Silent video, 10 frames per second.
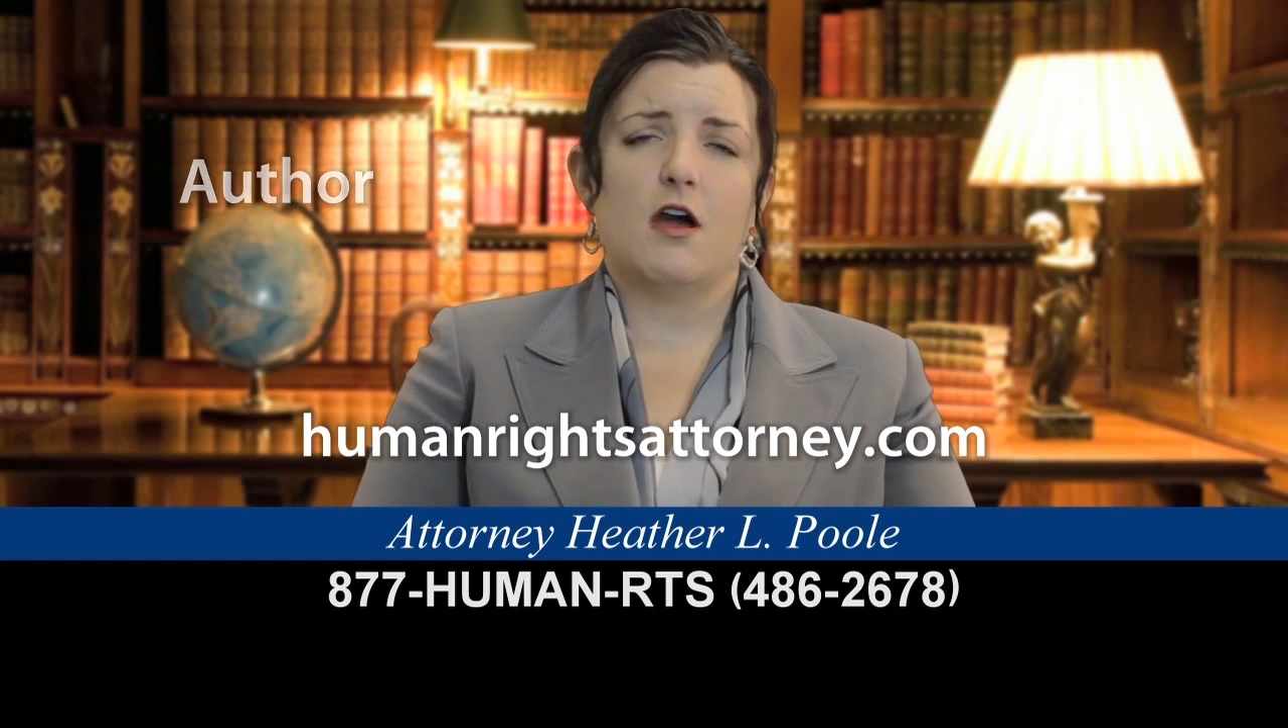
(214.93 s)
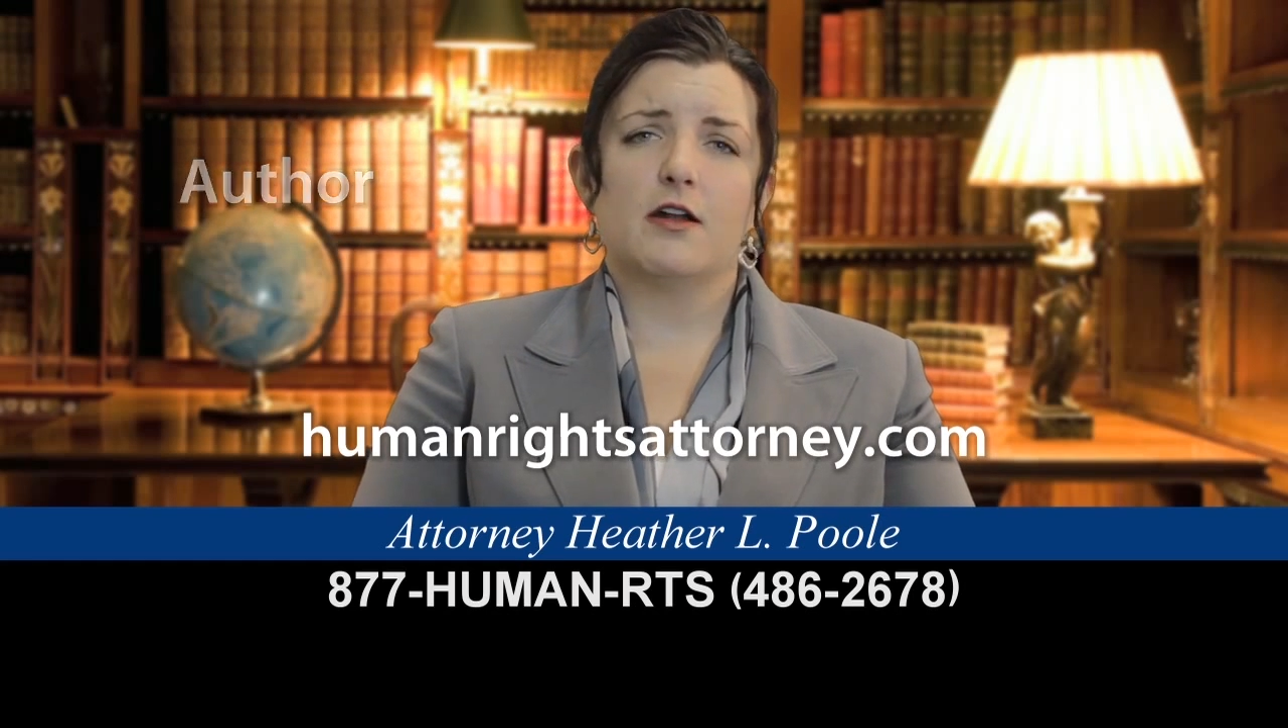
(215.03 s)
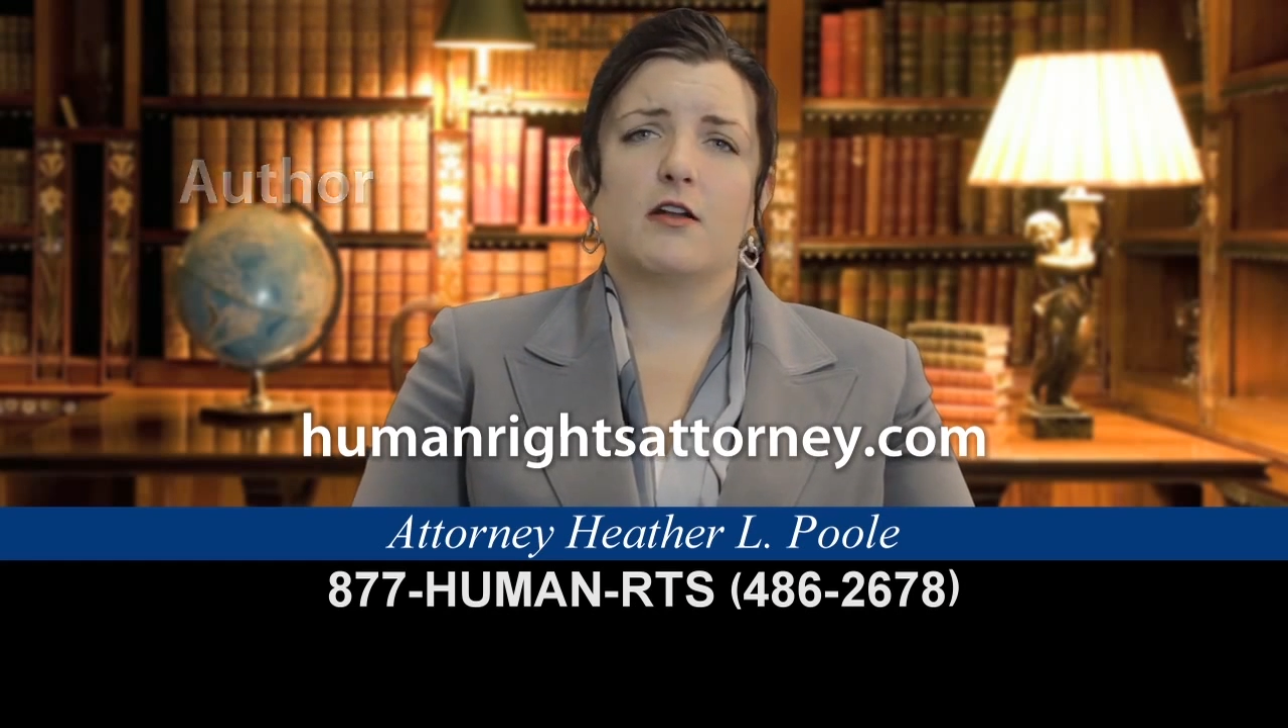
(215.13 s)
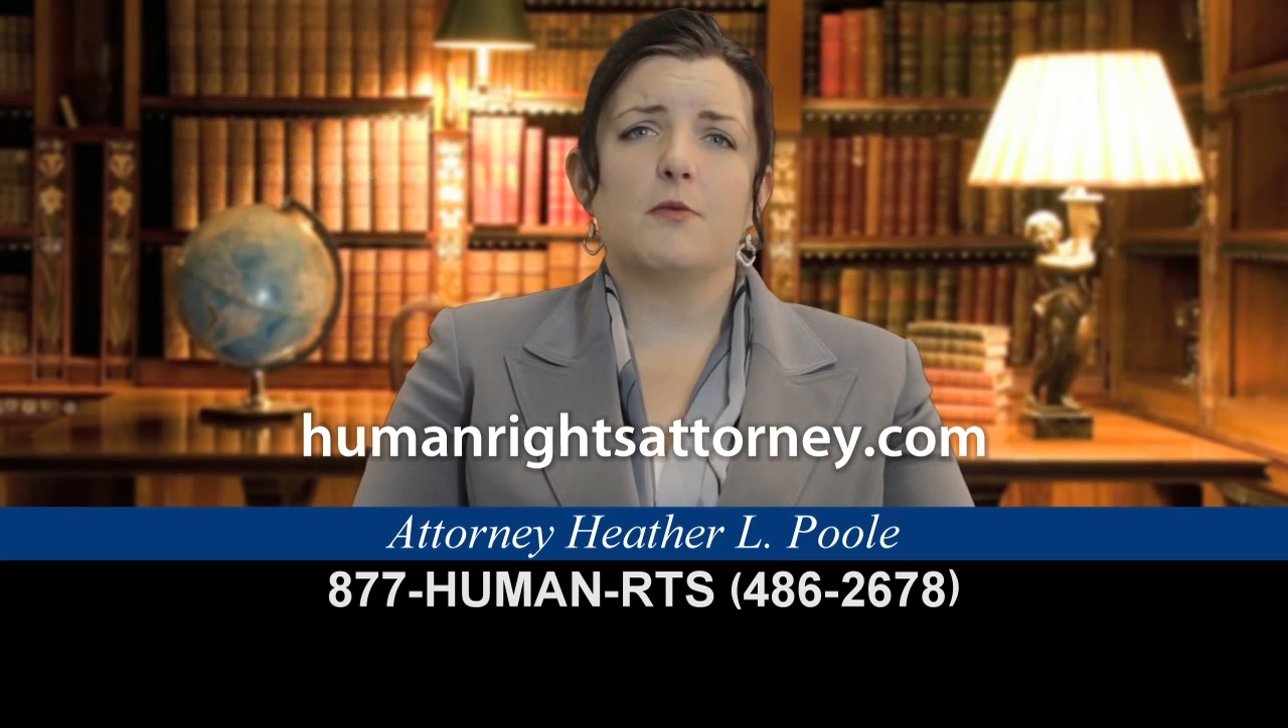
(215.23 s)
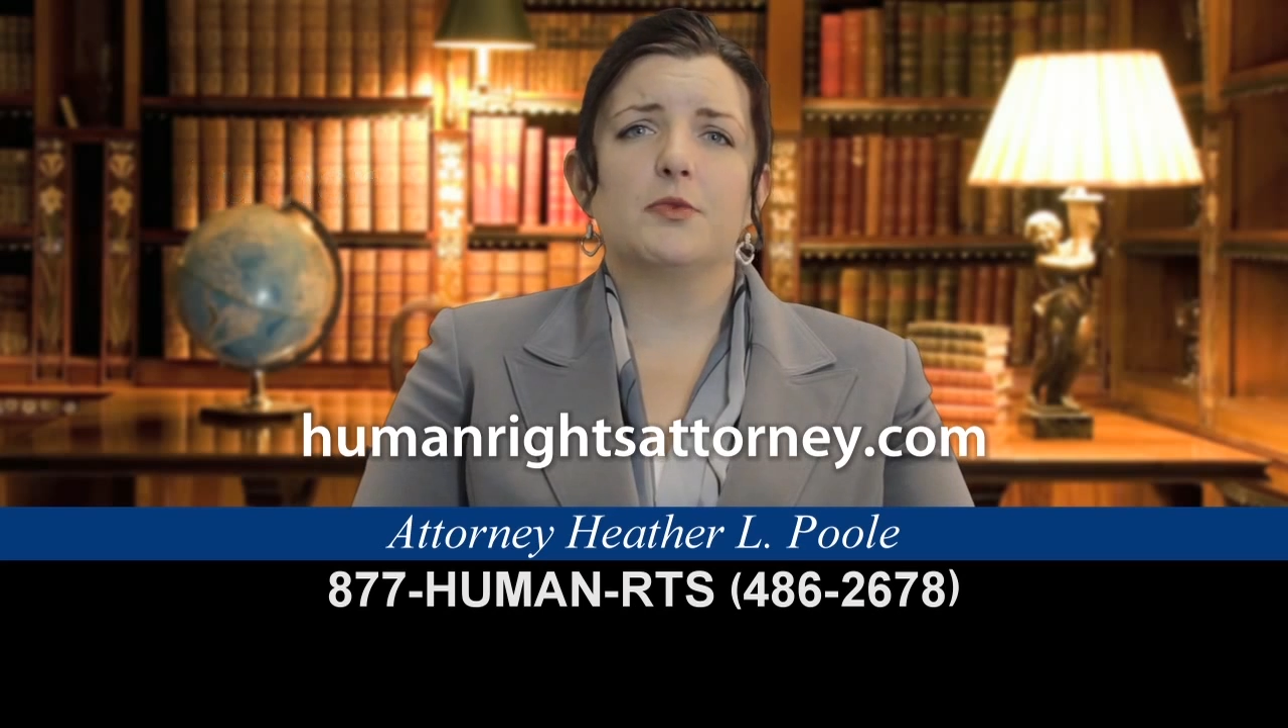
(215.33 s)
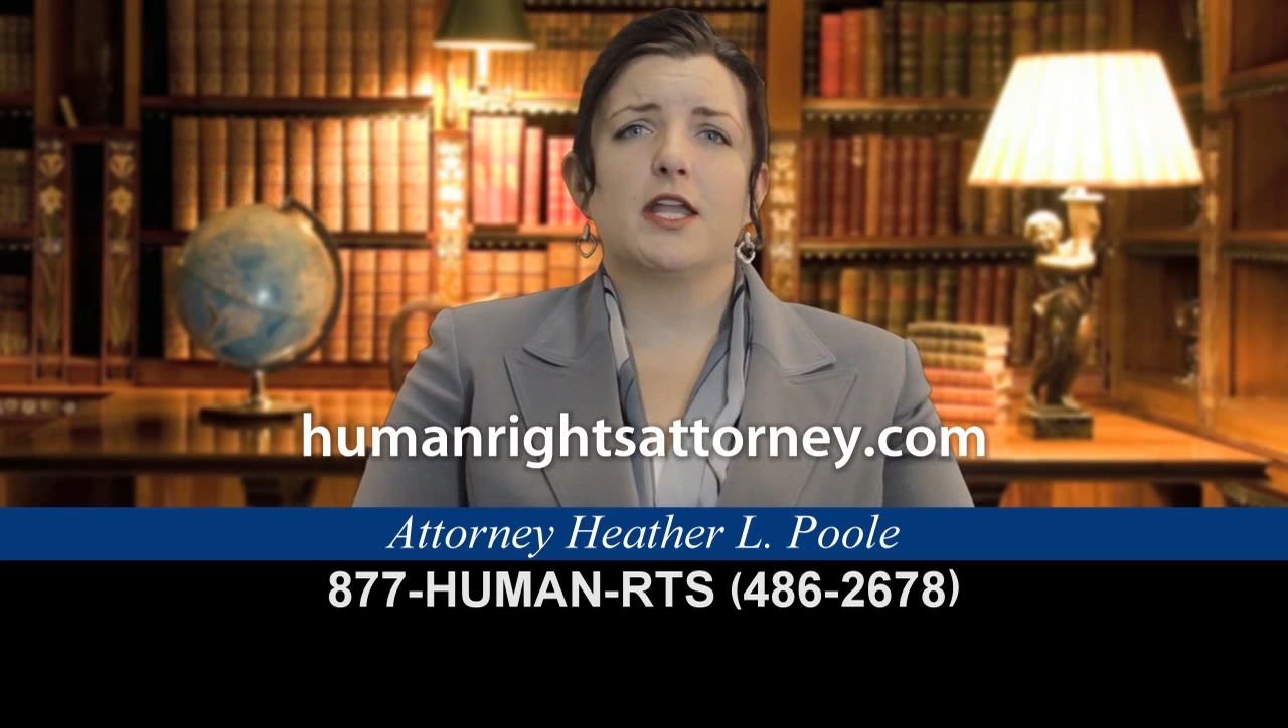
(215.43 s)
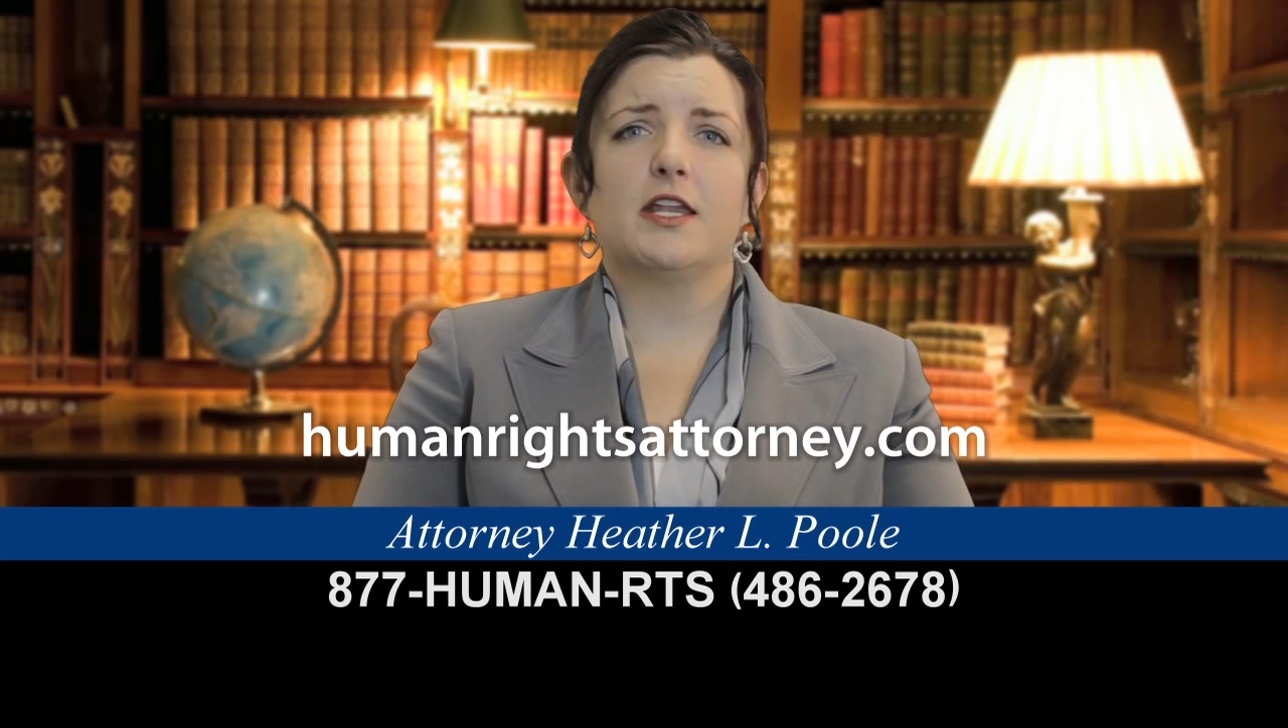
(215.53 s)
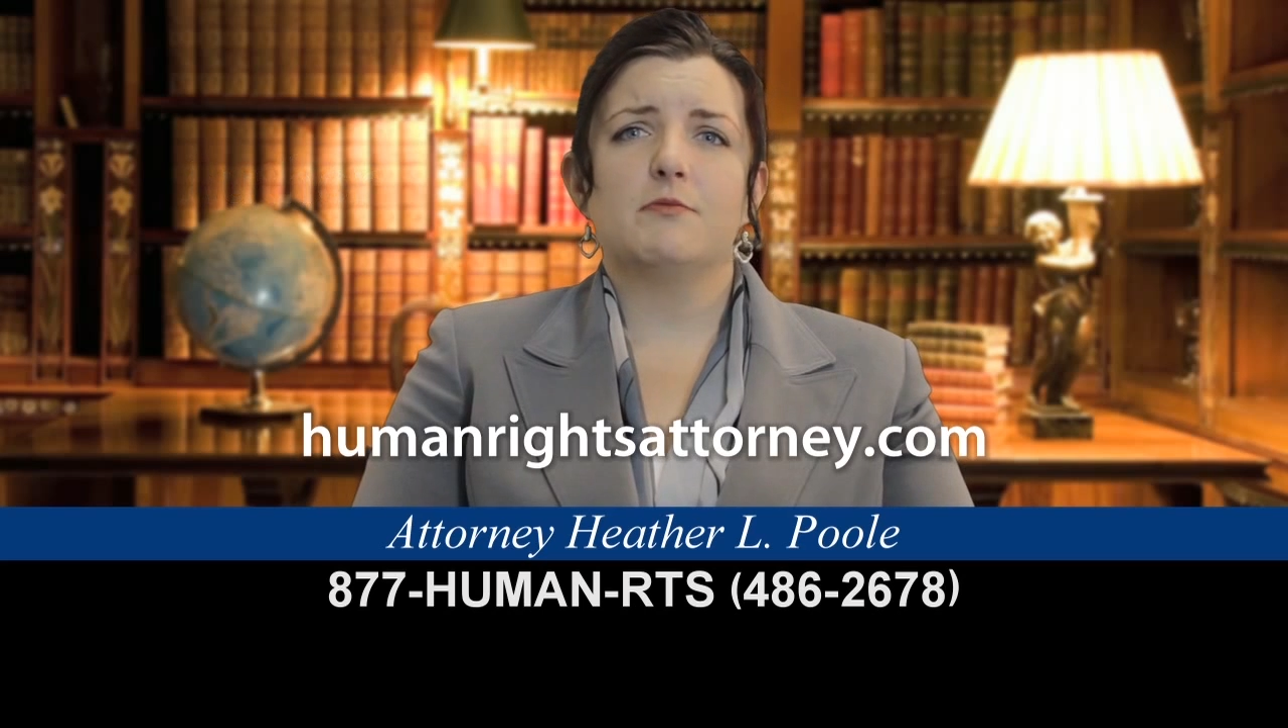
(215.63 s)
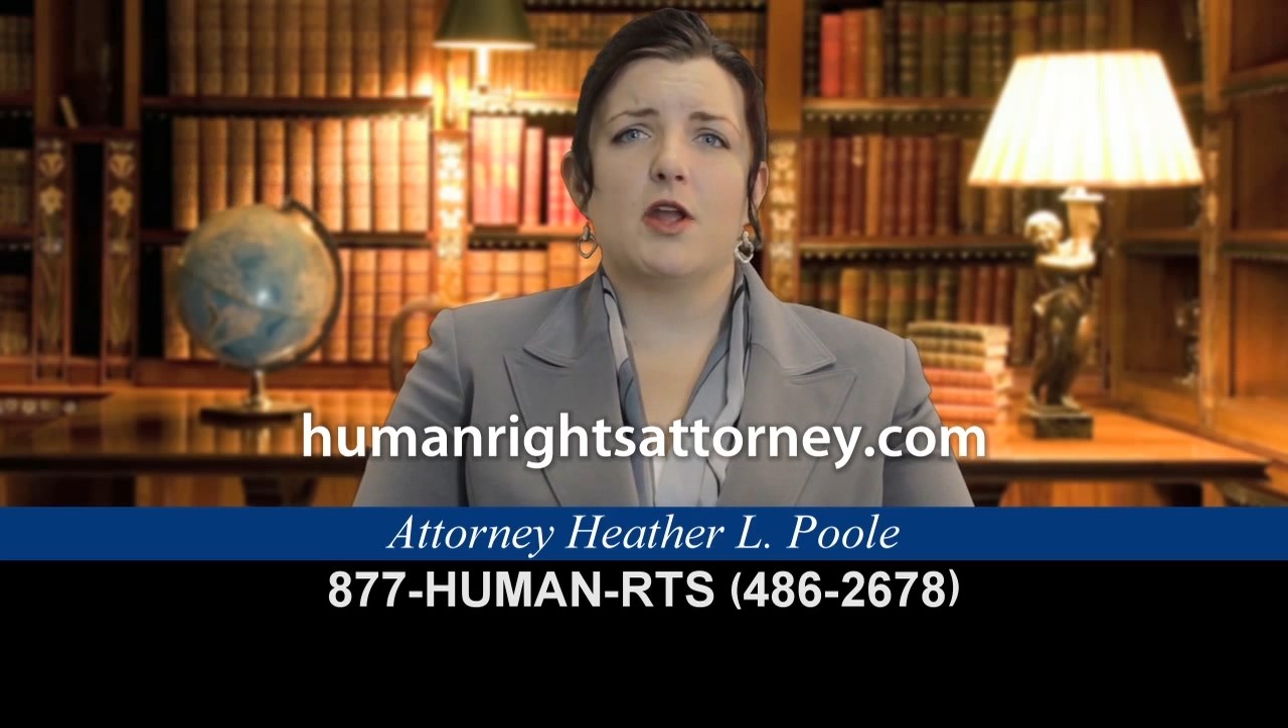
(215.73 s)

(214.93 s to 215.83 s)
on complicated